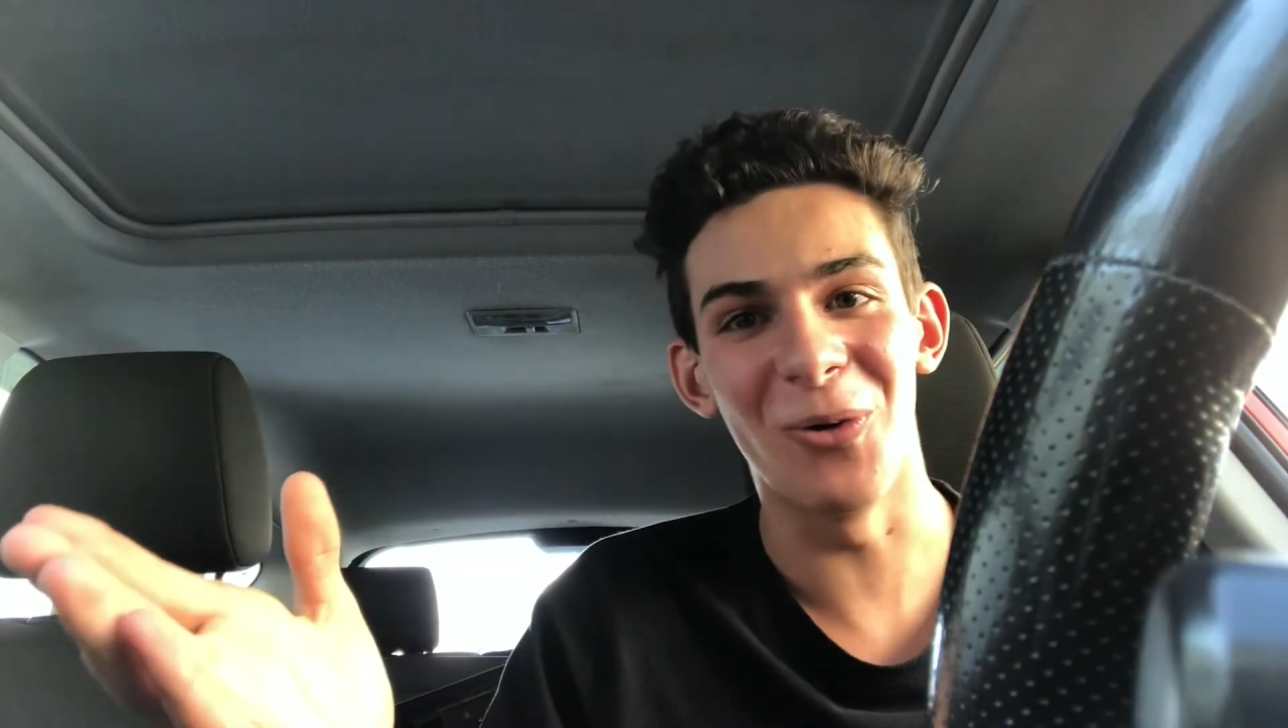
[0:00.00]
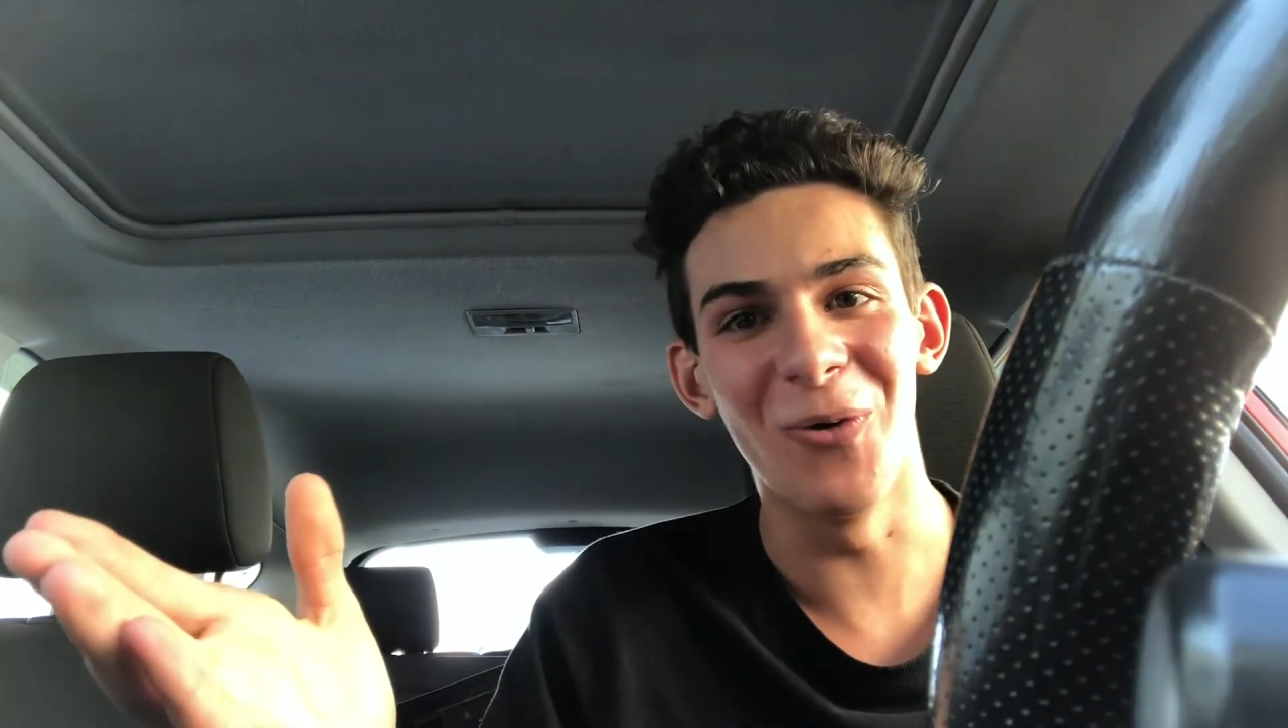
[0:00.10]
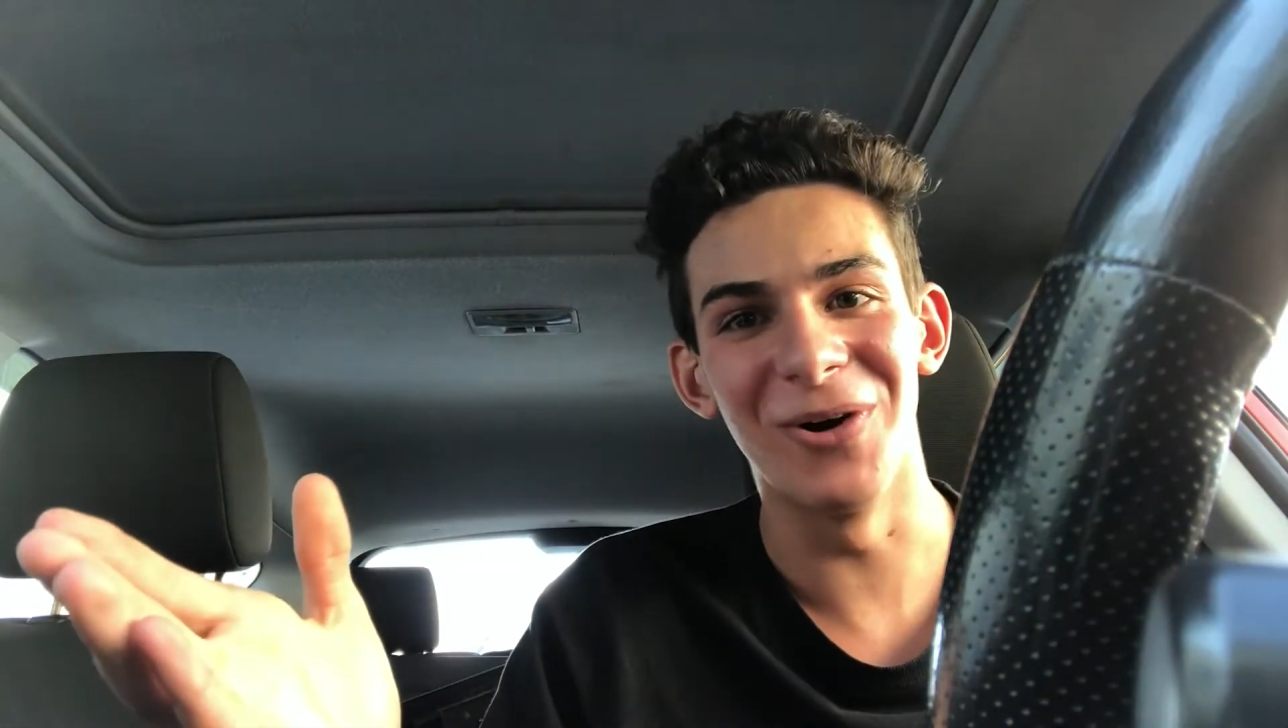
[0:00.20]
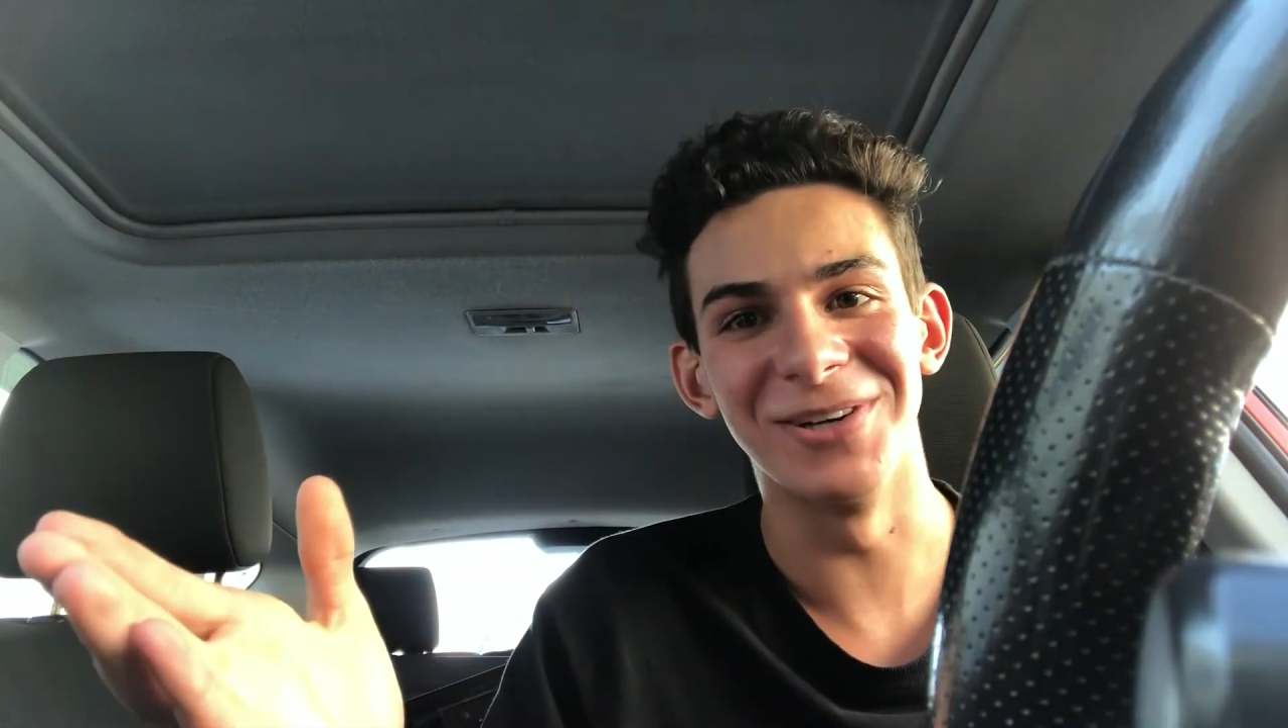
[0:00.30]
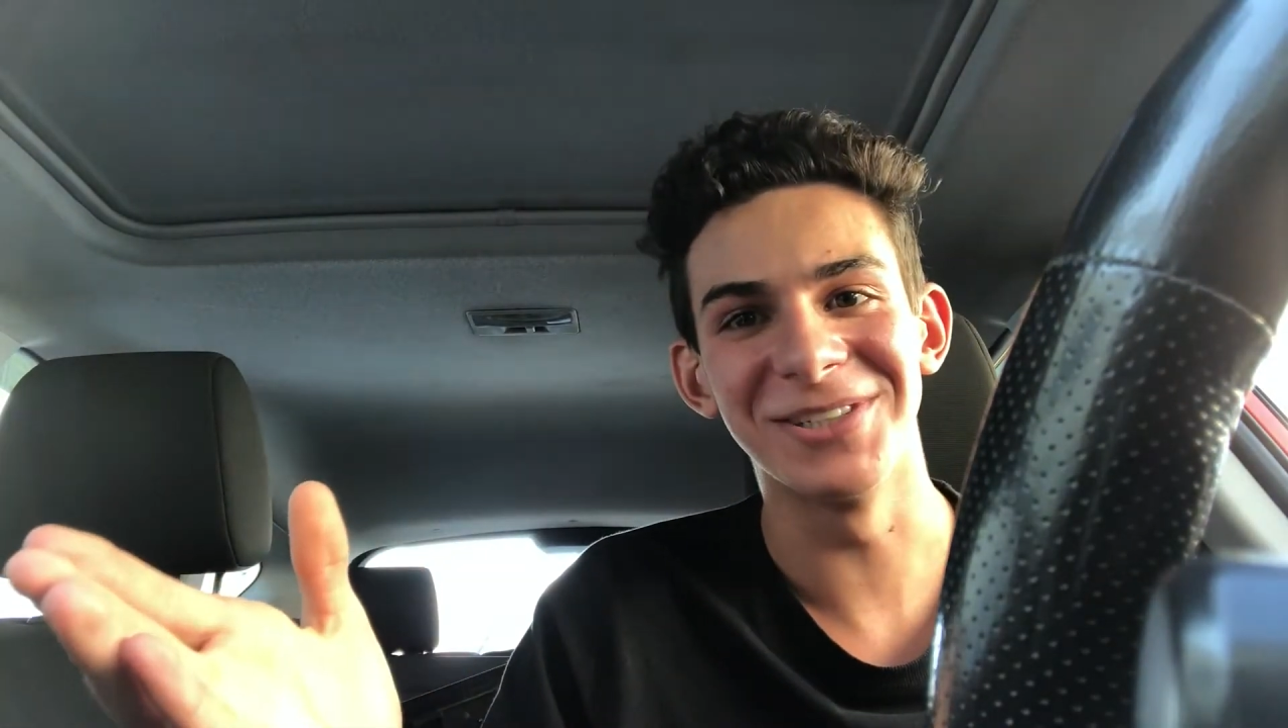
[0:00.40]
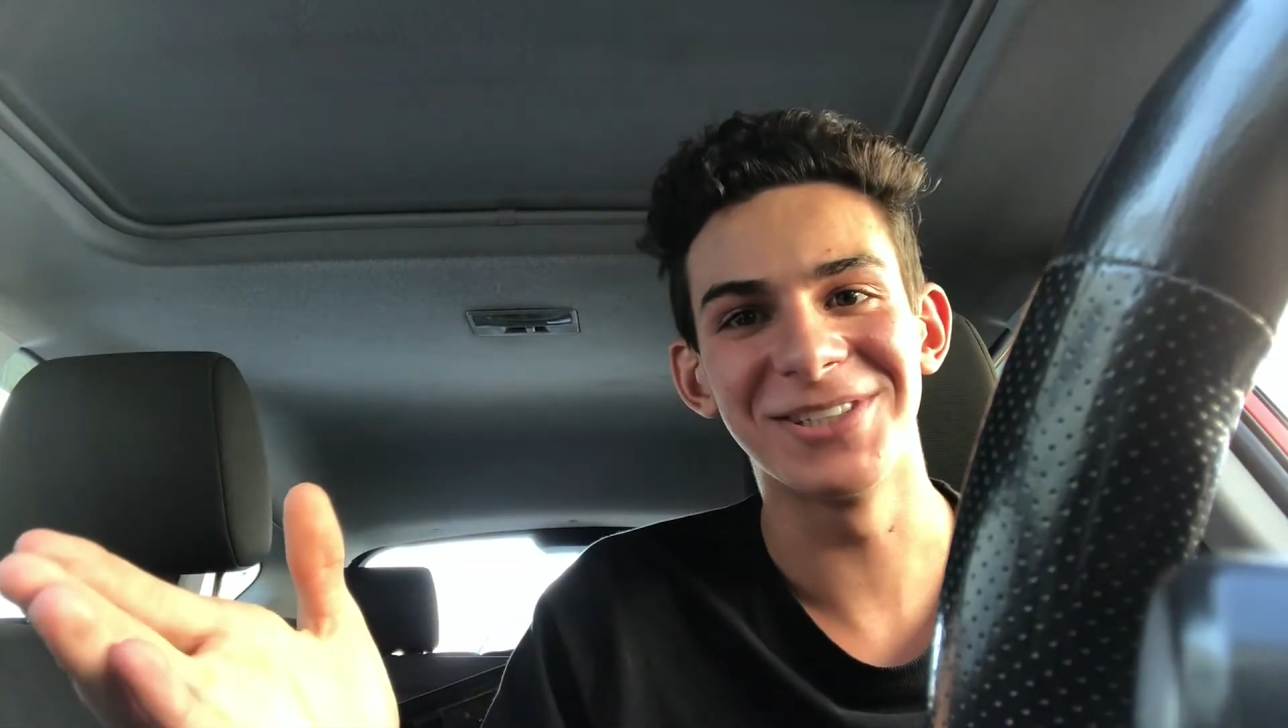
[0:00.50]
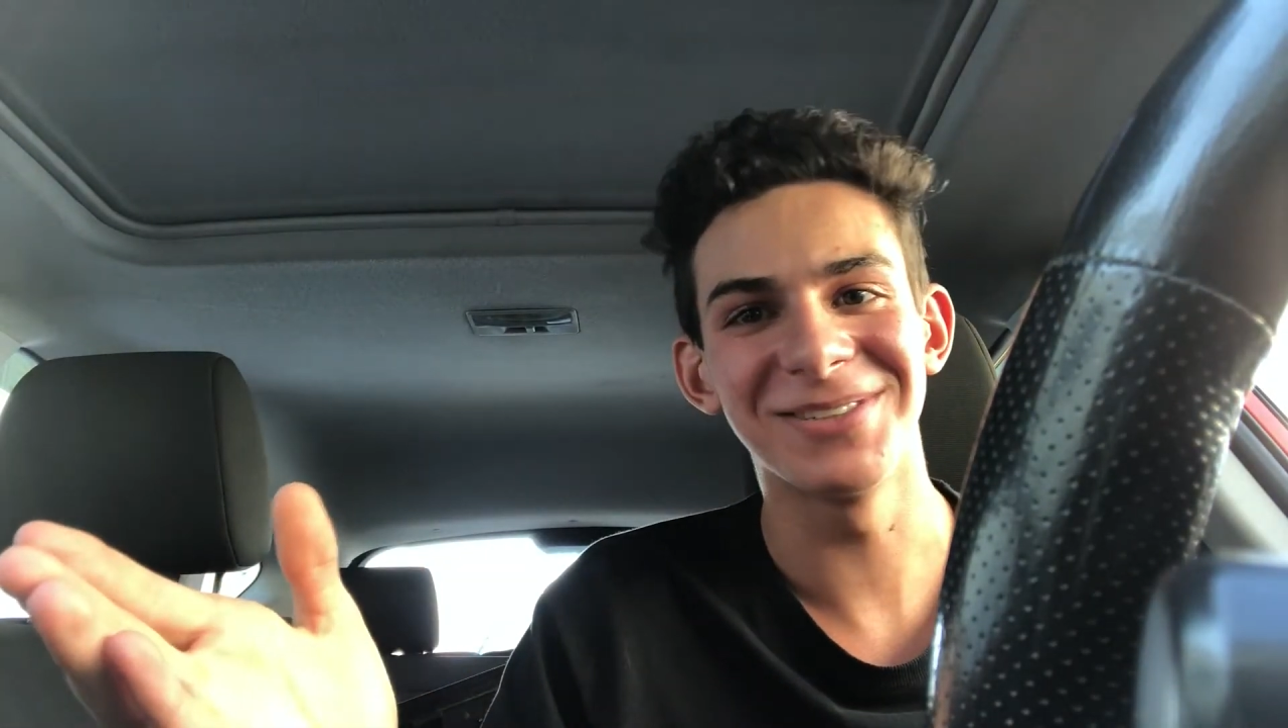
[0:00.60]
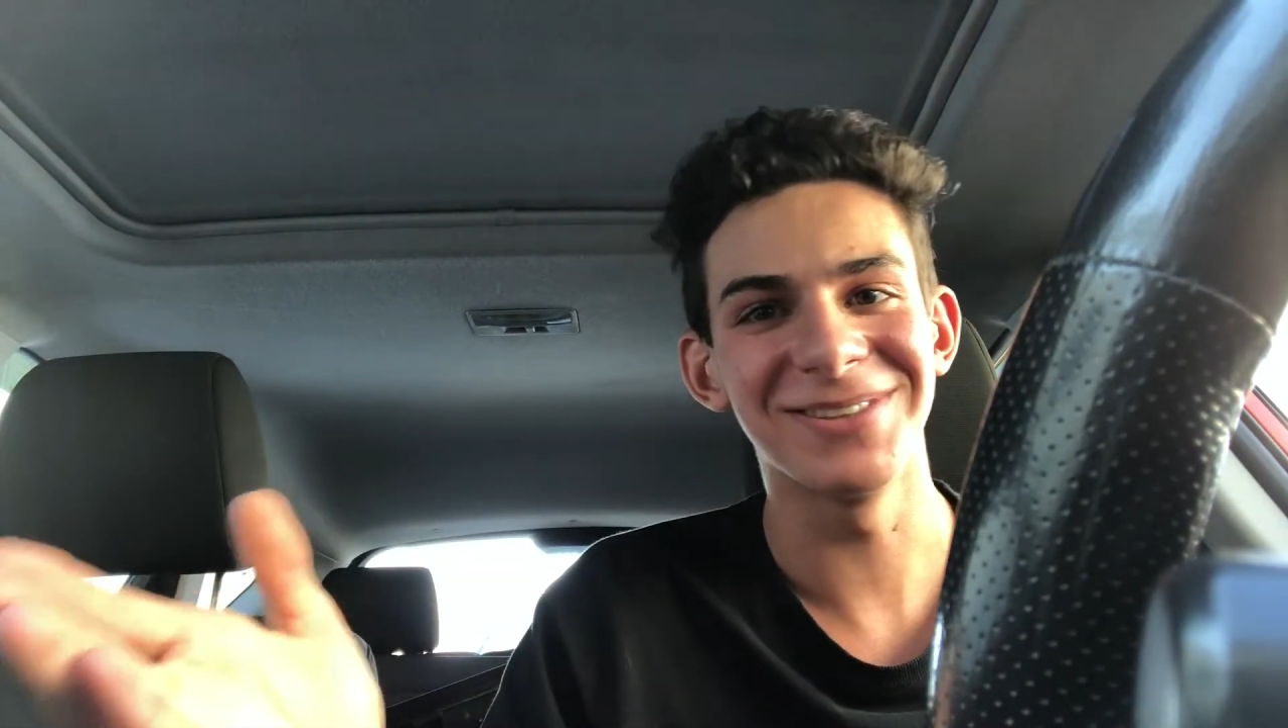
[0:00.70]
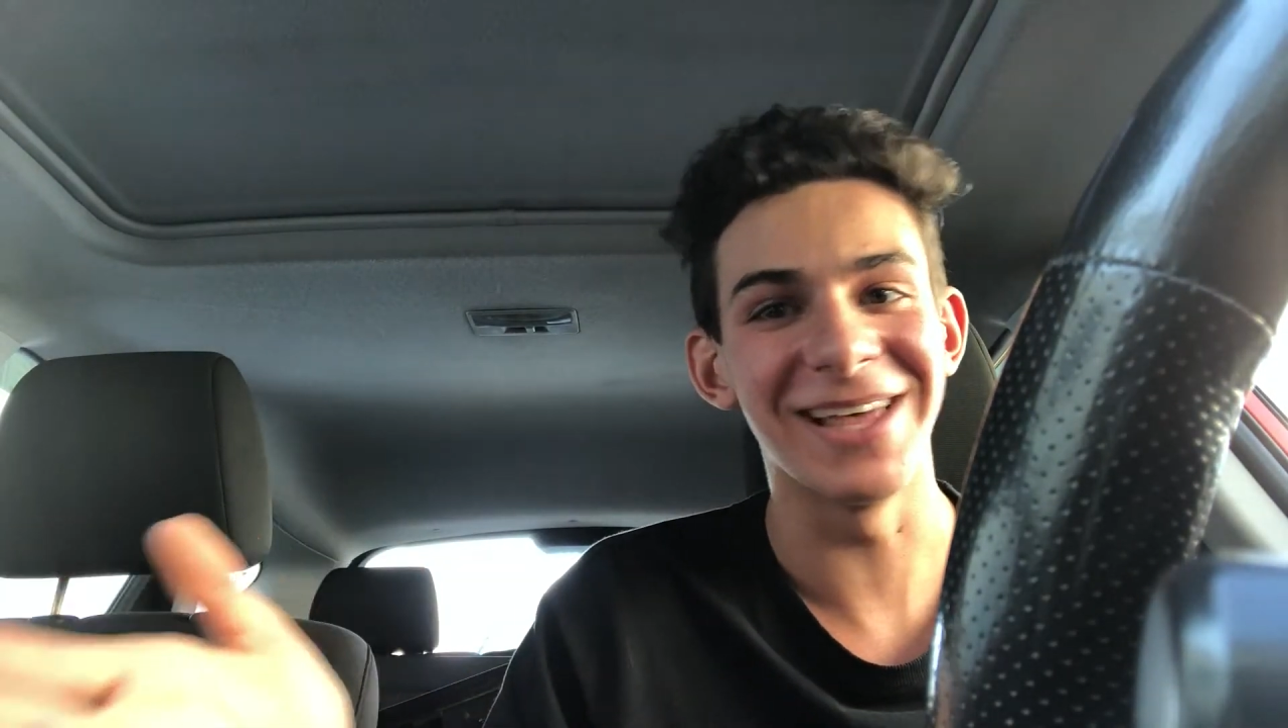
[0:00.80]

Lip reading: orange